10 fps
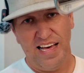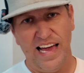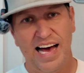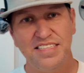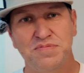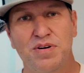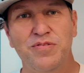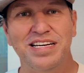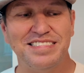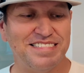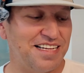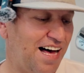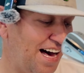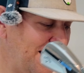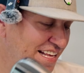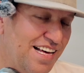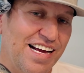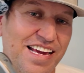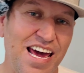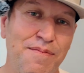AI Smoke is not
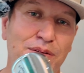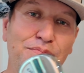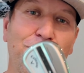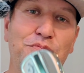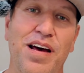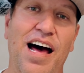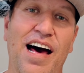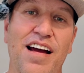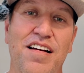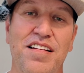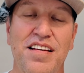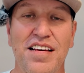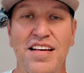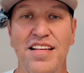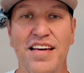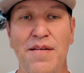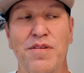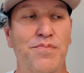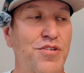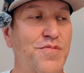a game improvement iron. Game
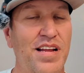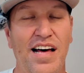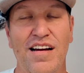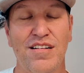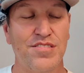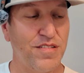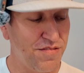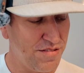improvement irons are